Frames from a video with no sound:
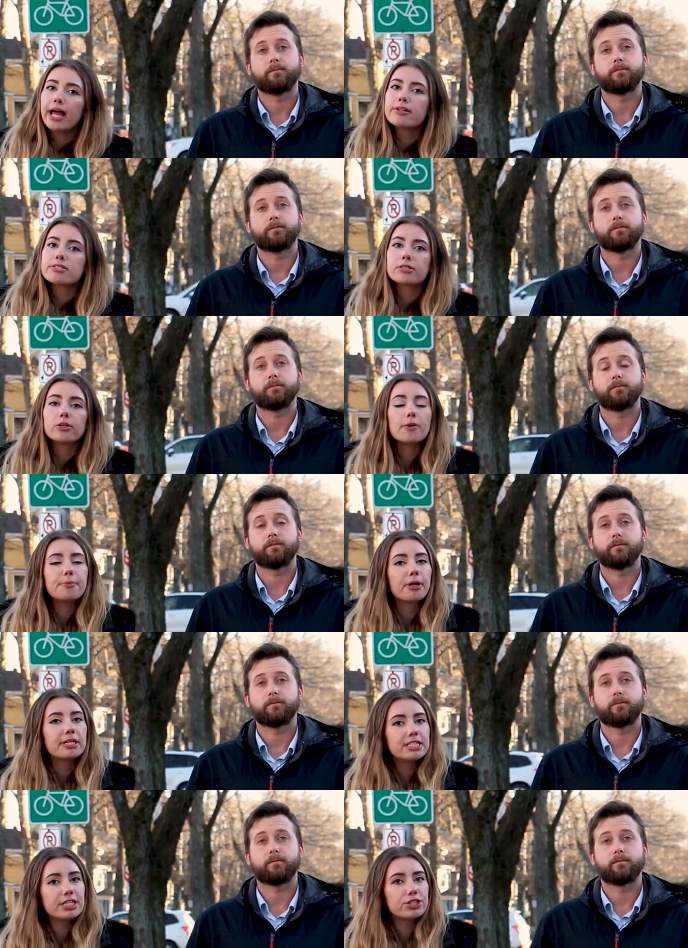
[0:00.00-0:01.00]
Speaker 1: councillor or
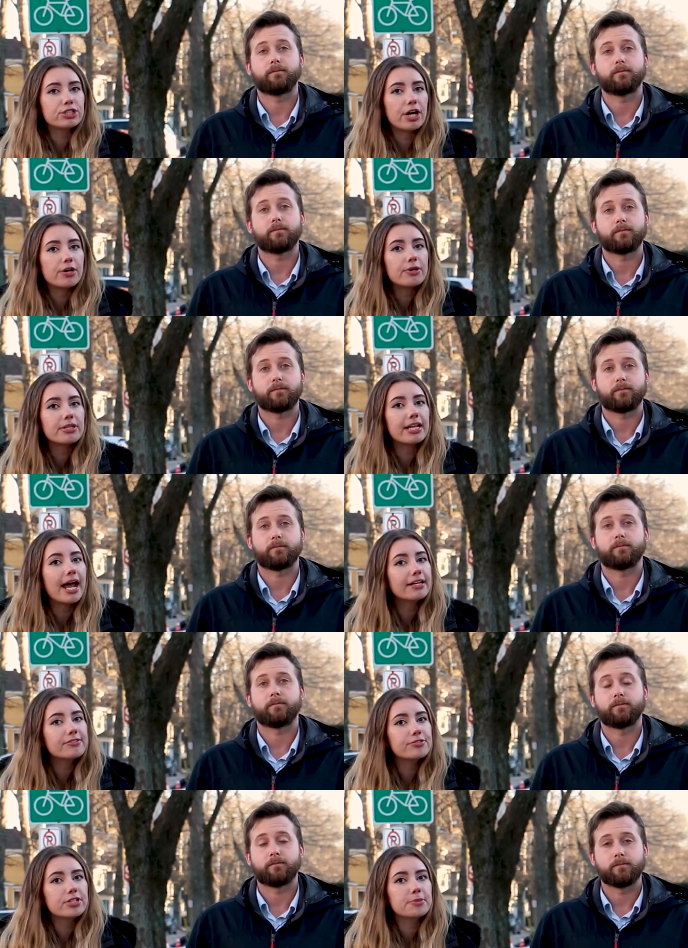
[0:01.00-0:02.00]
politician know that
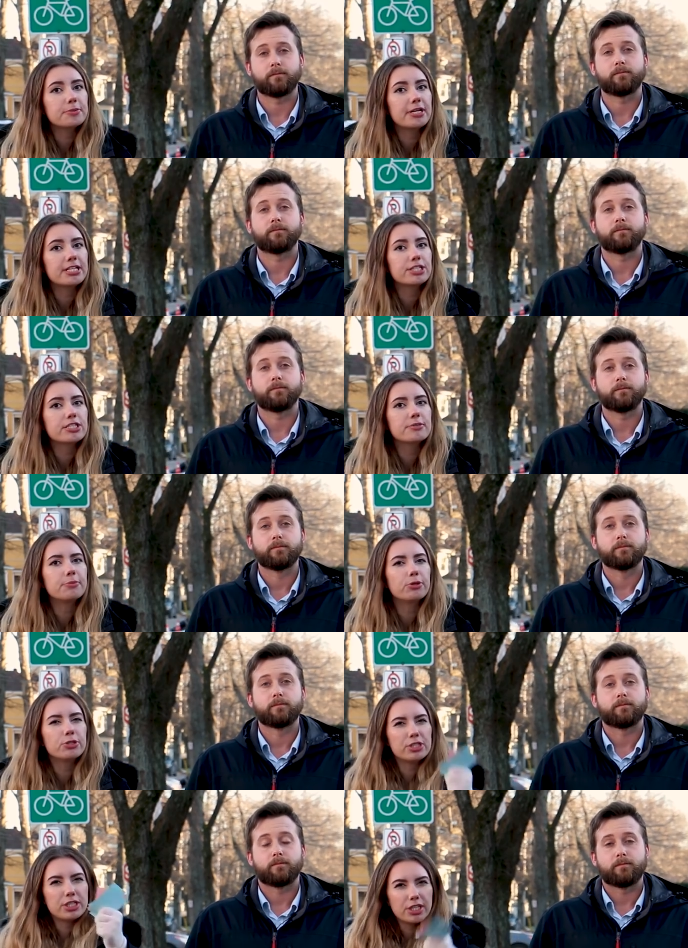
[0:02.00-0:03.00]
active transportation is
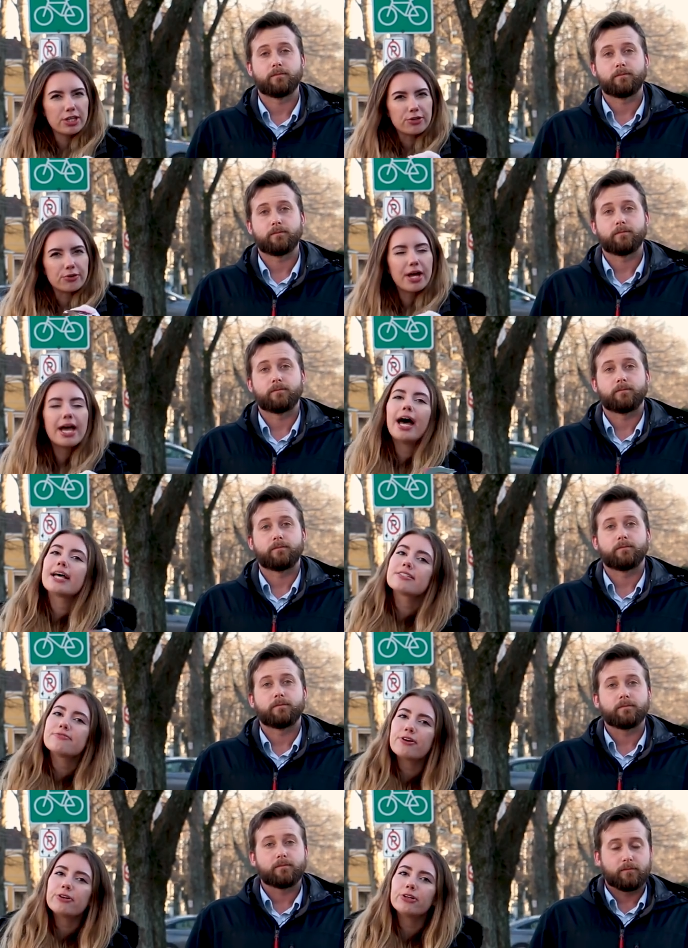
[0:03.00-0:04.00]
important to you as
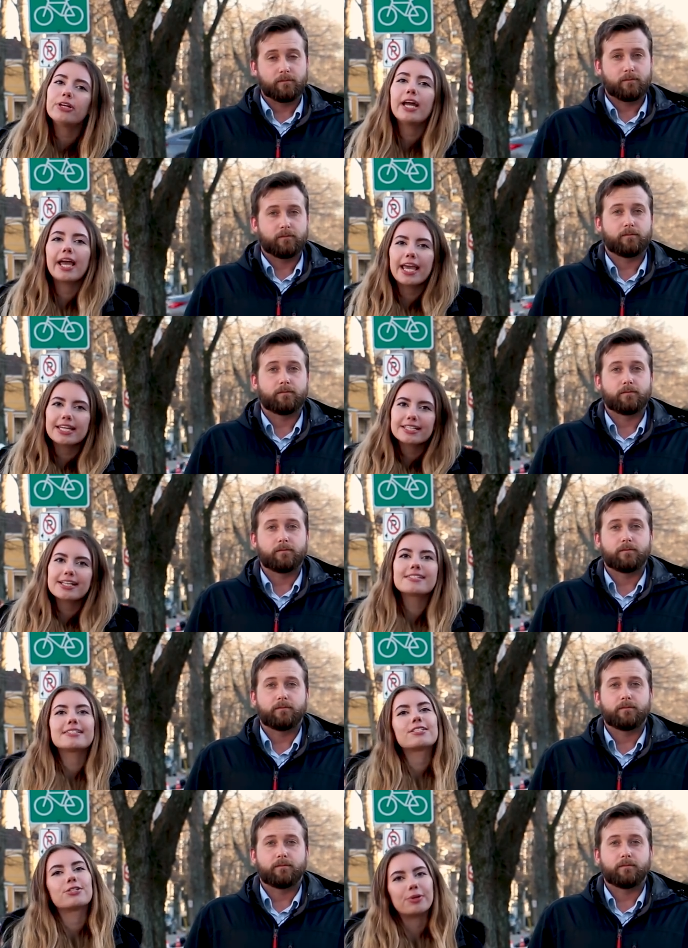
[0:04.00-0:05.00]
a voter and a
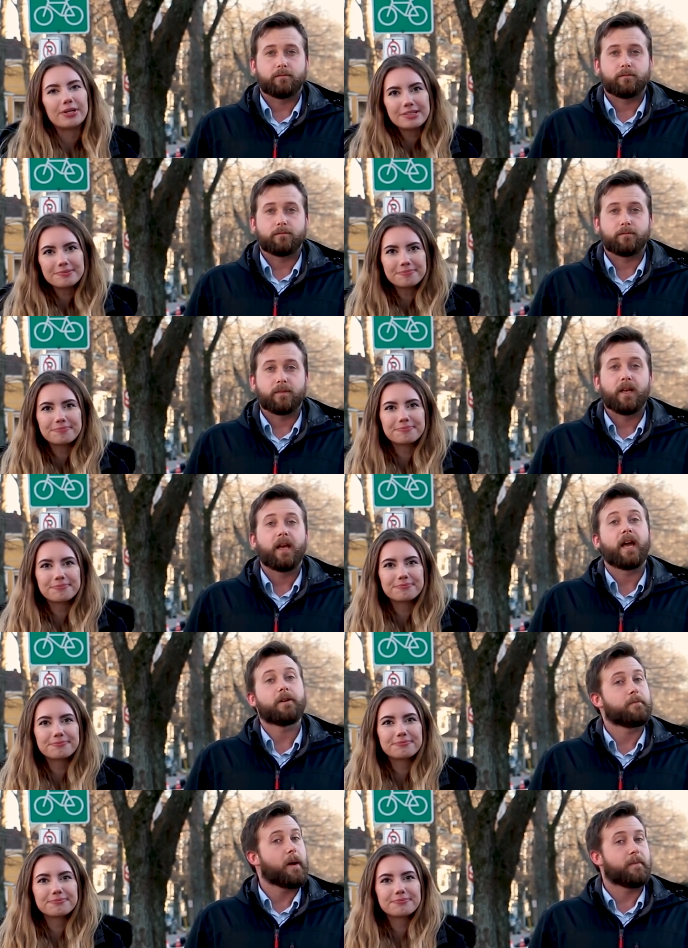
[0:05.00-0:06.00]
constituent.
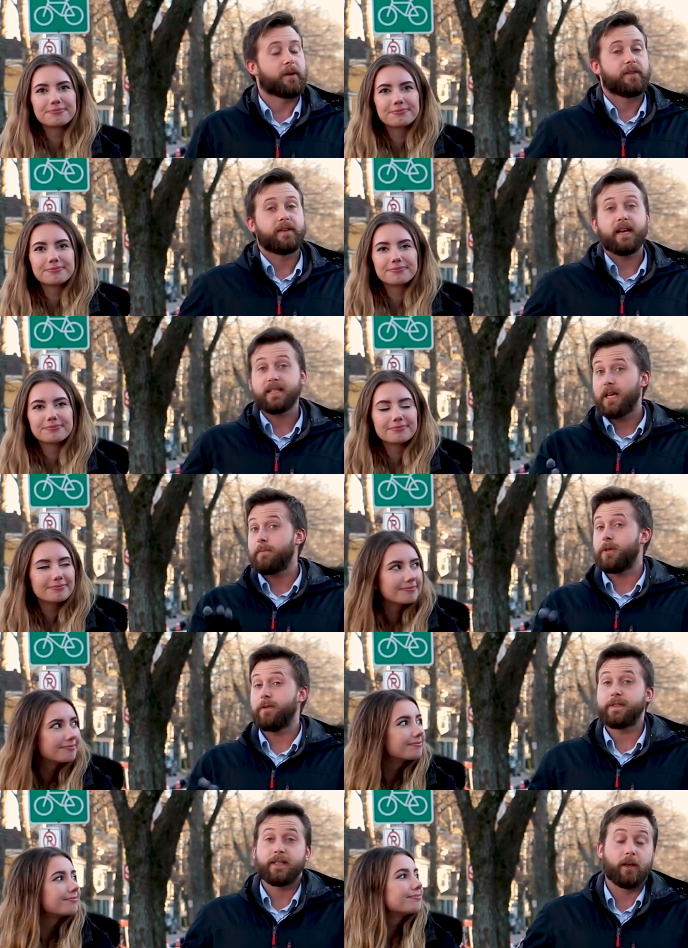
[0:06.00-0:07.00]
Speaker 2: And remember, the next time
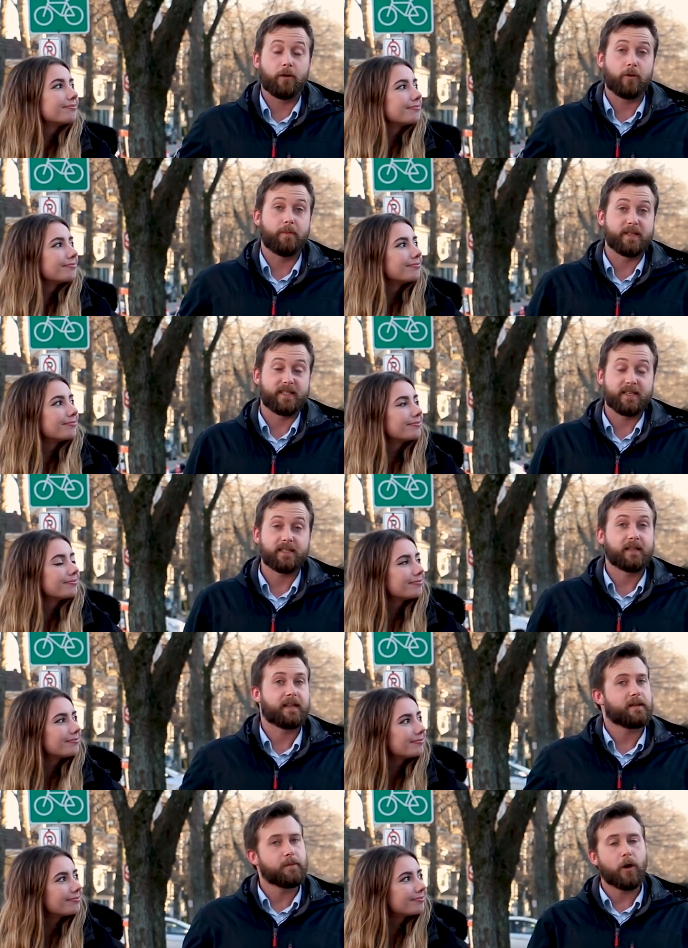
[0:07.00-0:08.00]
you visit a local business,
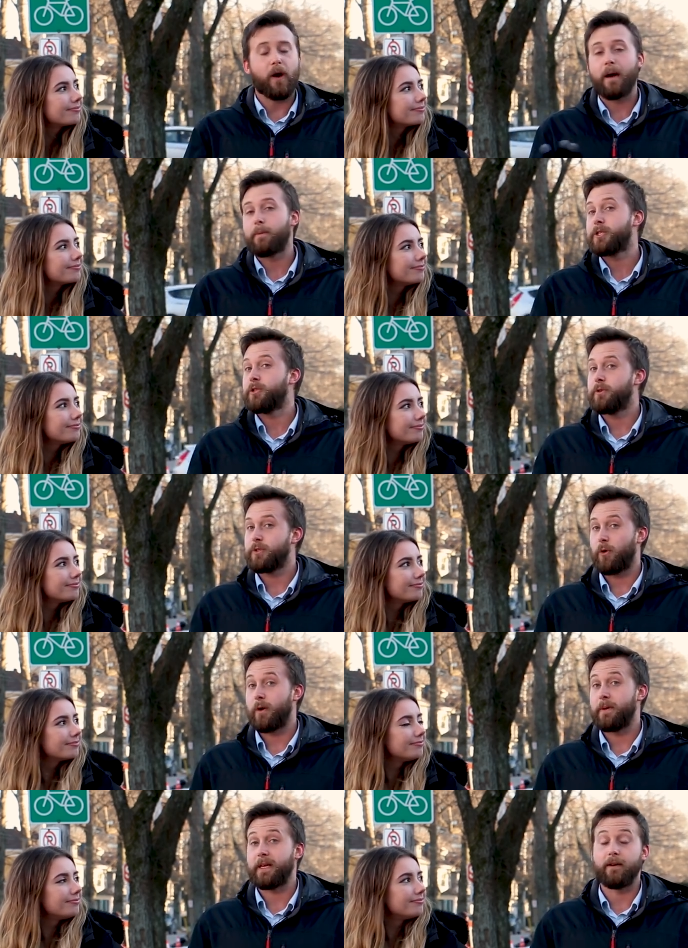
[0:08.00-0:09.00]
let them know how much you
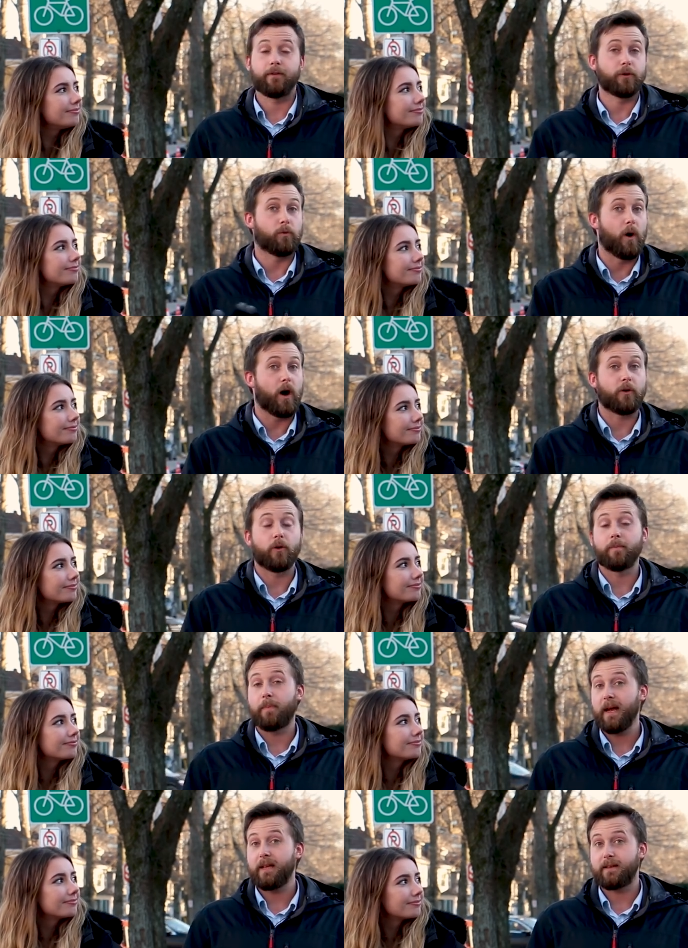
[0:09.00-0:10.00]
enjoy being able to walk or
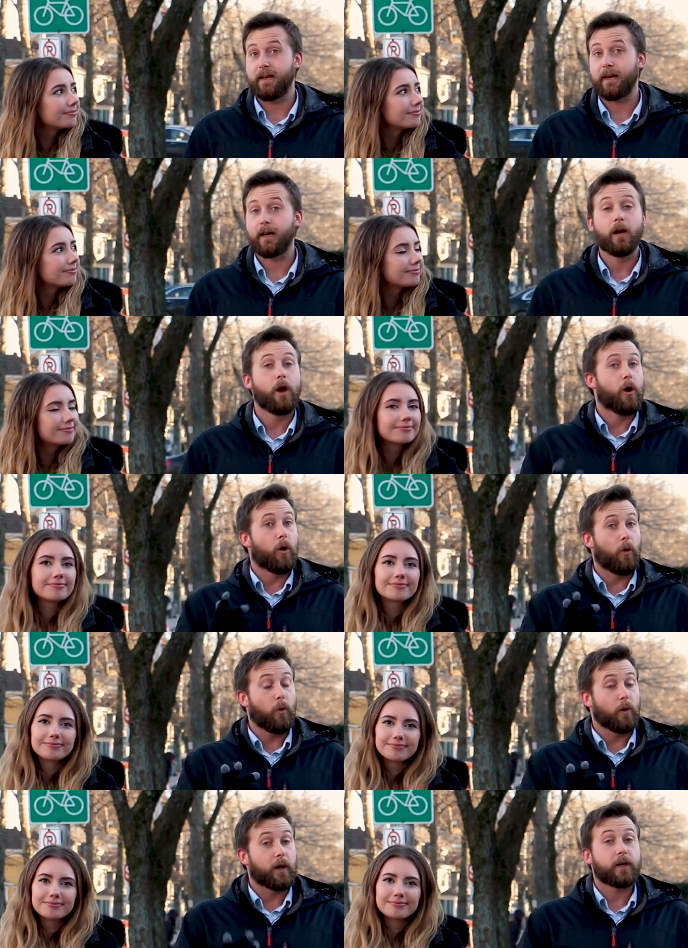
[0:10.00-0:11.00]
bike there,
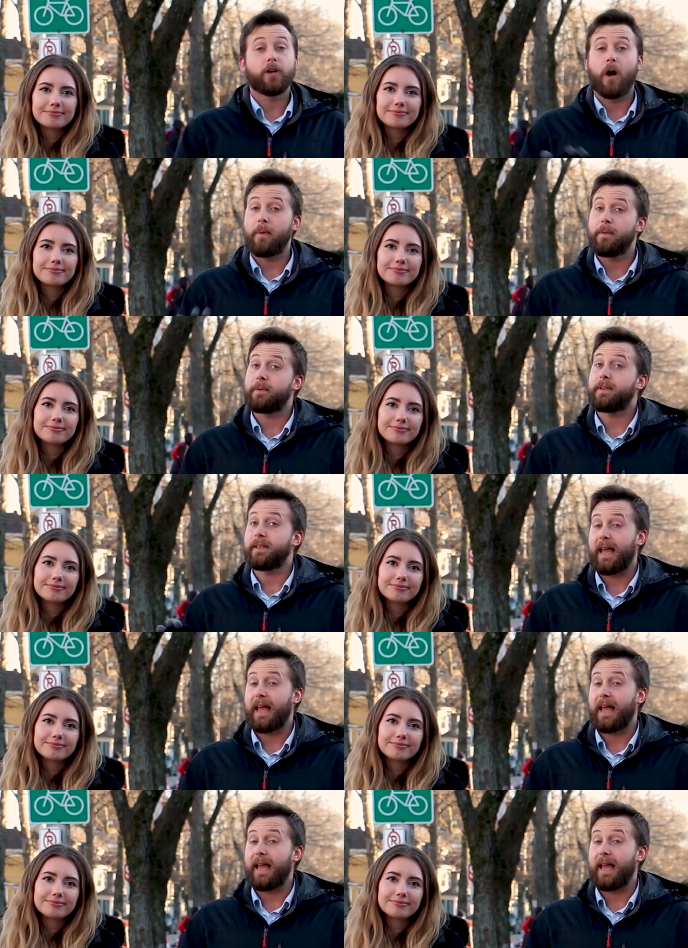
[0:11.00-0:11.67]
or comment about the